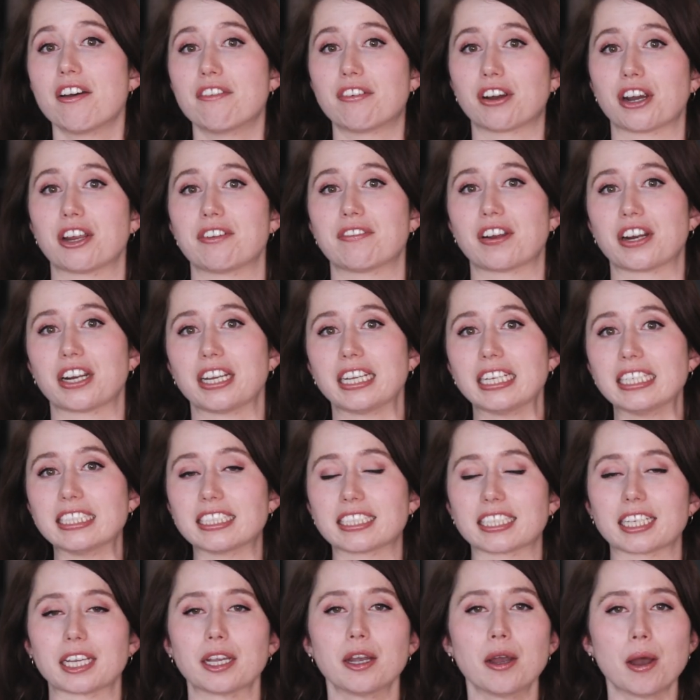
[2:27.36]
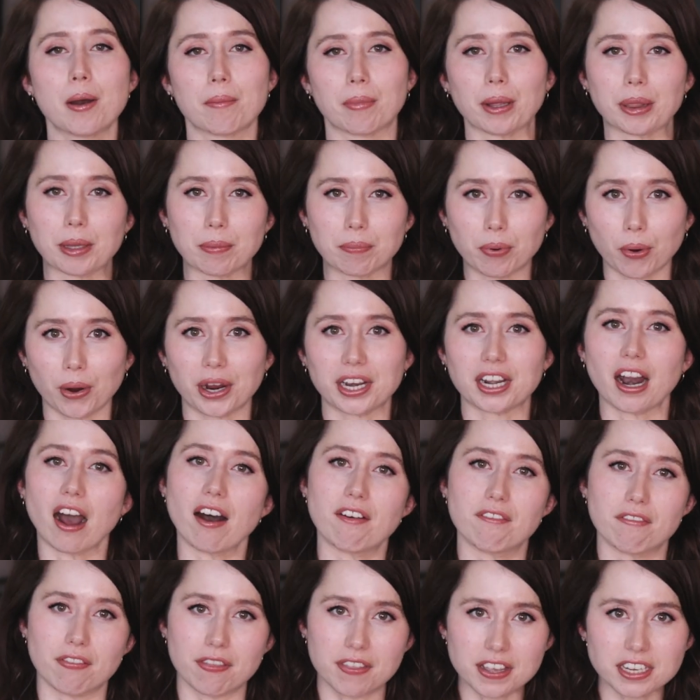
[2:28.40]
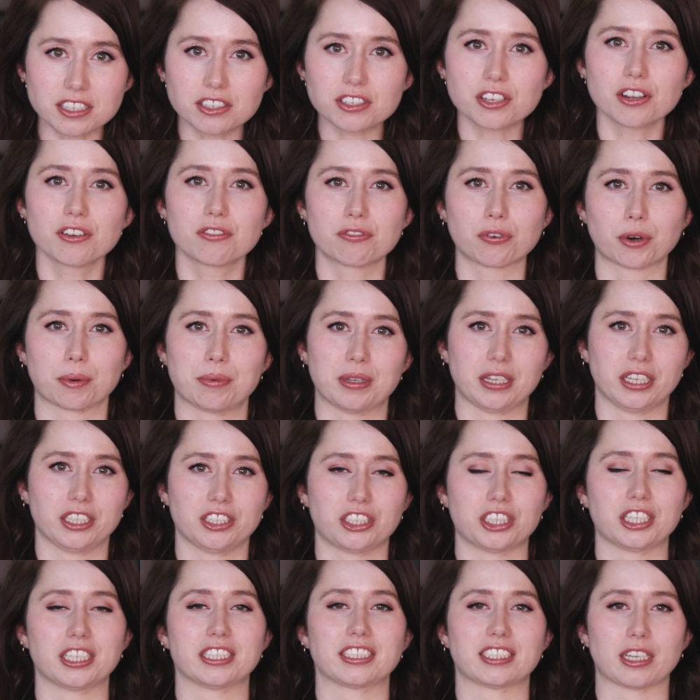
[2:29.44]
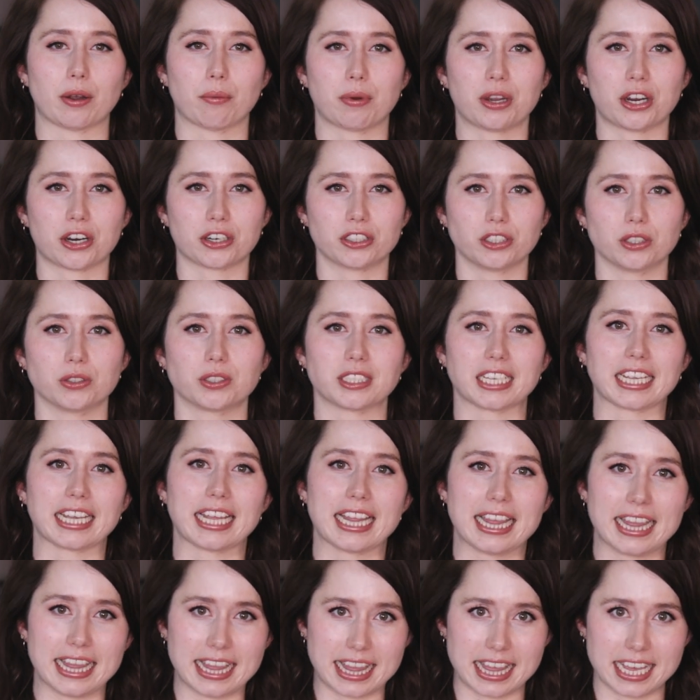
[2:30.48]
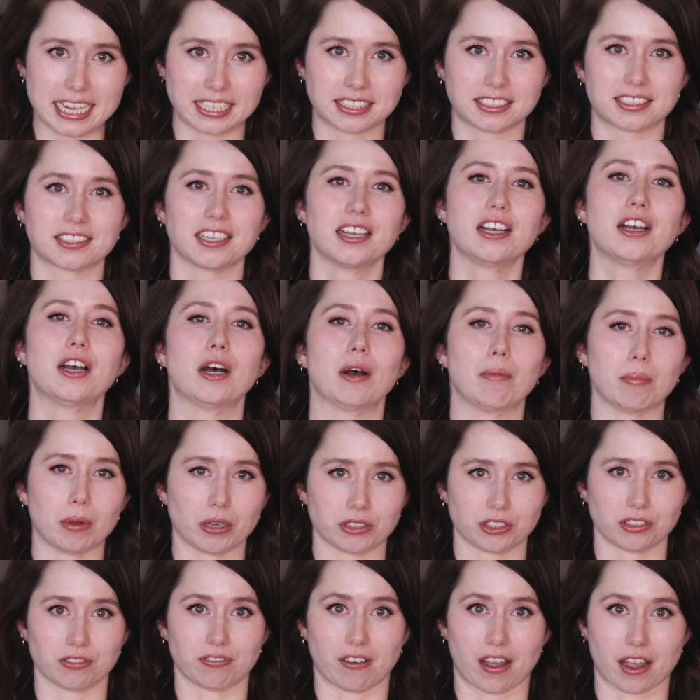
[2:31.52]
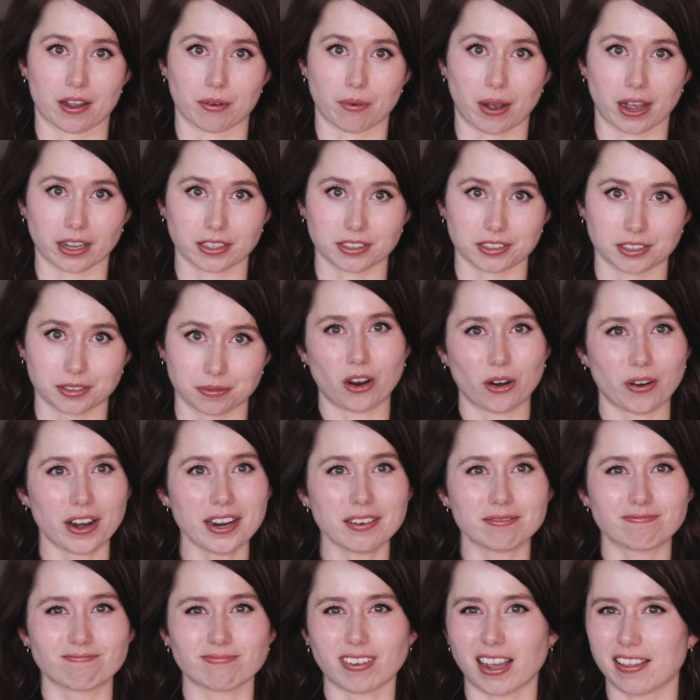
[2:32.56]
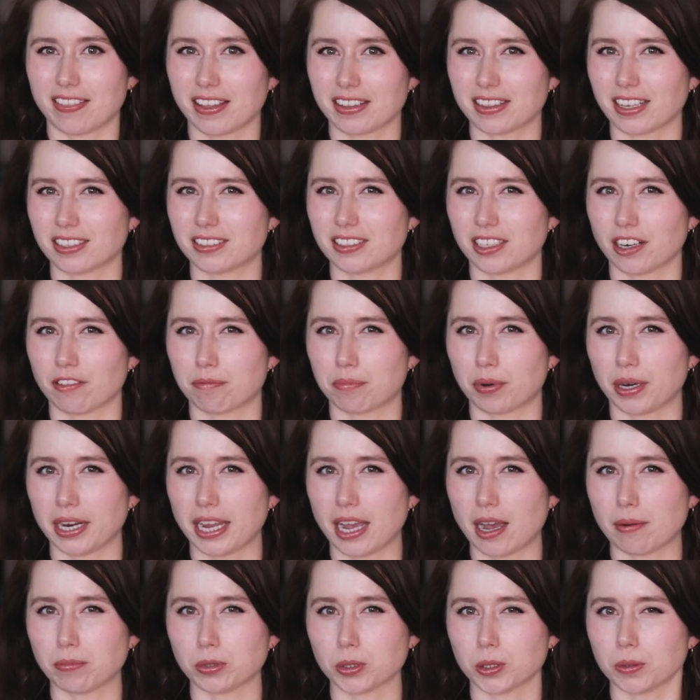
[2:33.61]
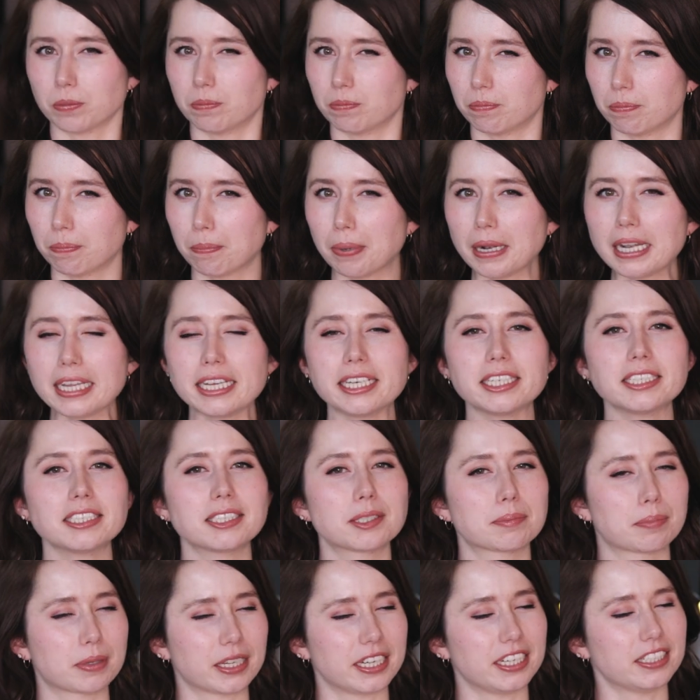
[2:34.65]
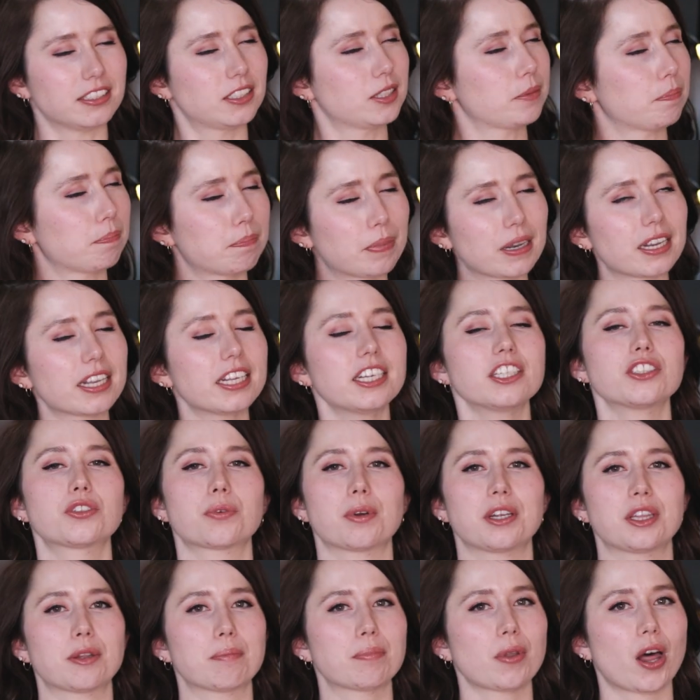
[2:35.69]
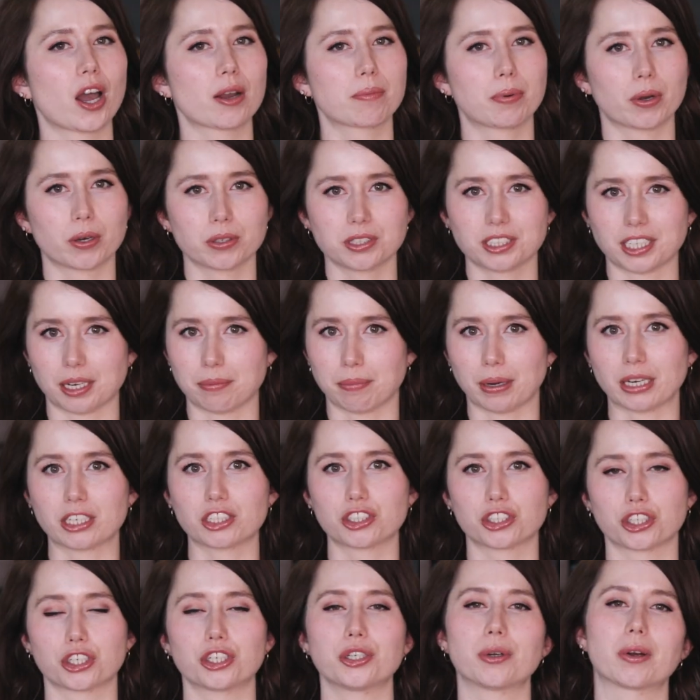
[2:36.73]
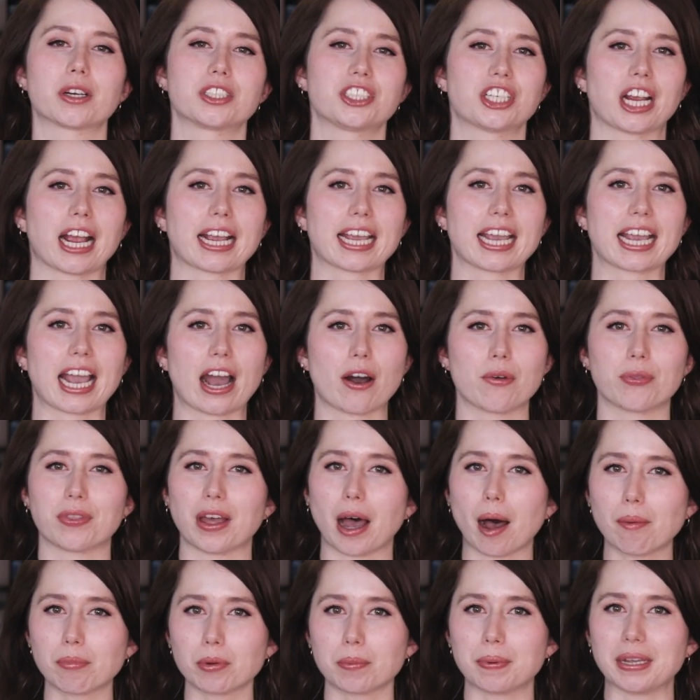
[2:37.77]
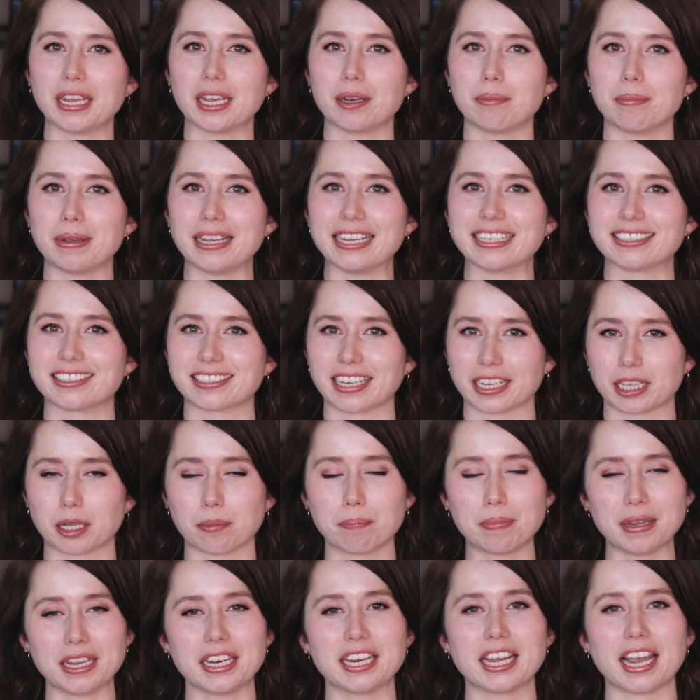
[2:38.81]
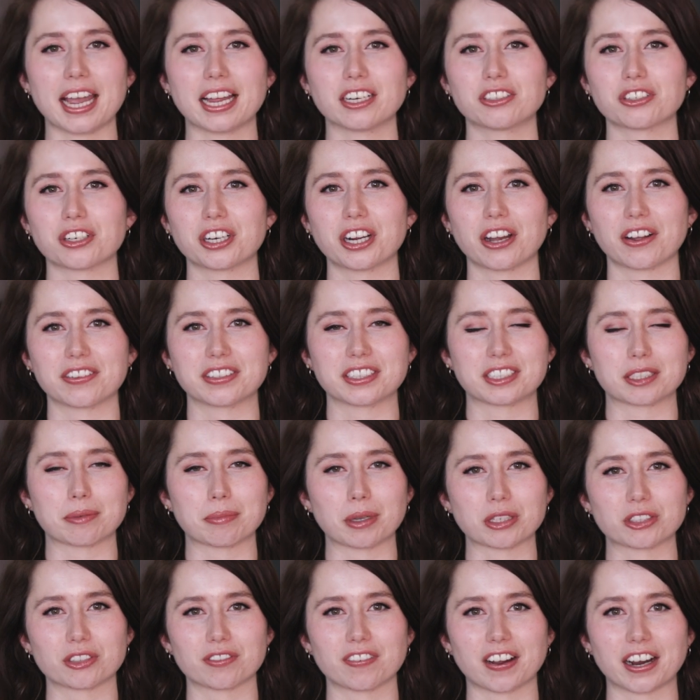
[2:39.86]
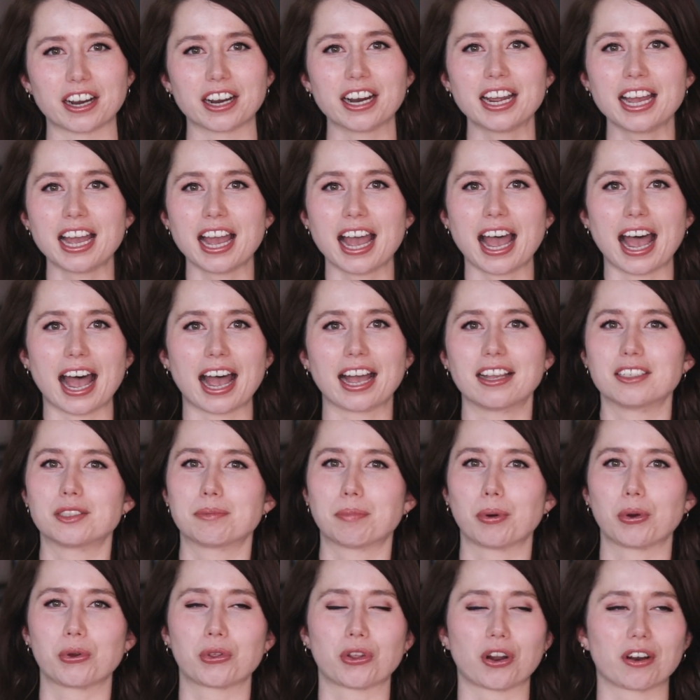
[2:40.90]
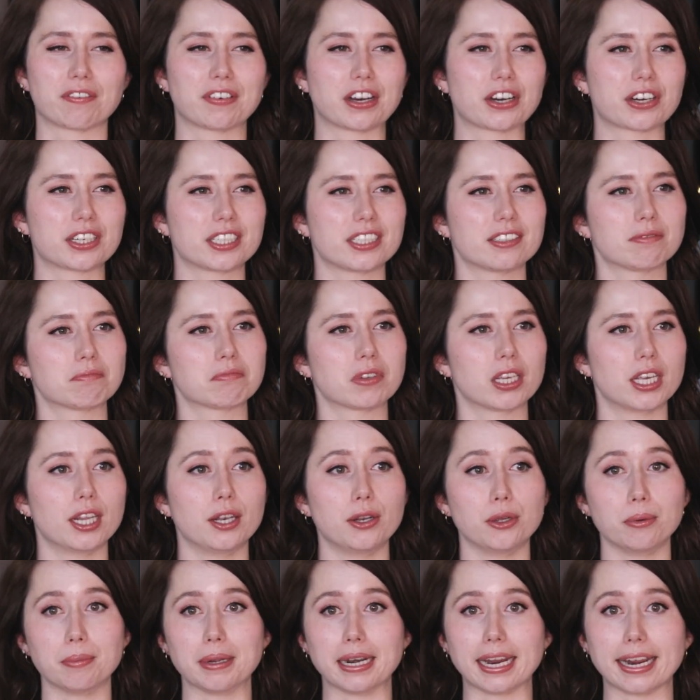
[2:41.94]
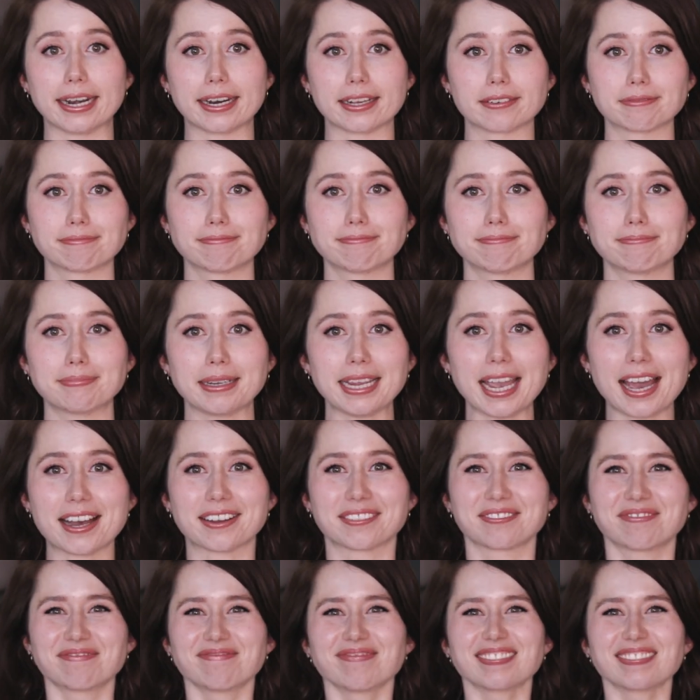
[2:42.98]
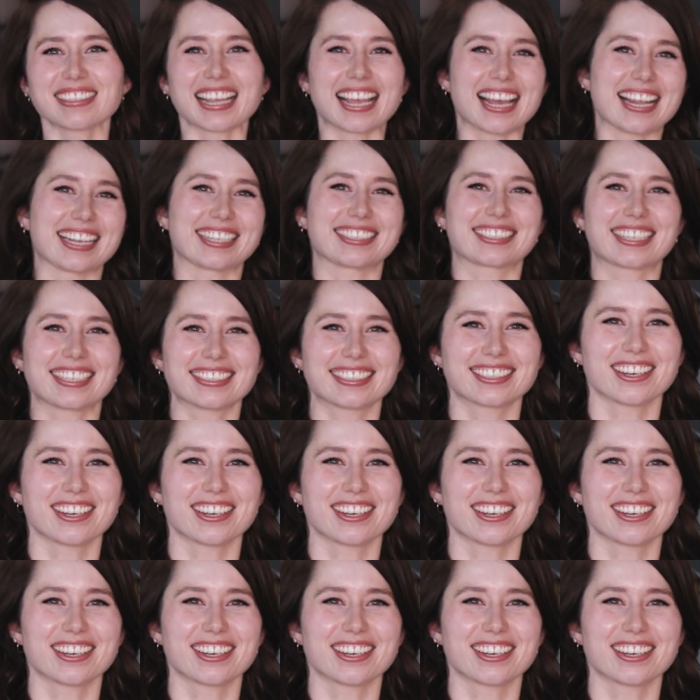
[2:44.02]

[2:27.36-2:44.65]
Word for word: very, very easily. But the point of this formulation is that we are using this emulsifying wax. All right, I think that's enough preamble please, please, please read the blog post and make sure you are checking out the Humblebee and Me encyclopedia entry on this emulsifier as both are very illuminating. But yeah, Let's get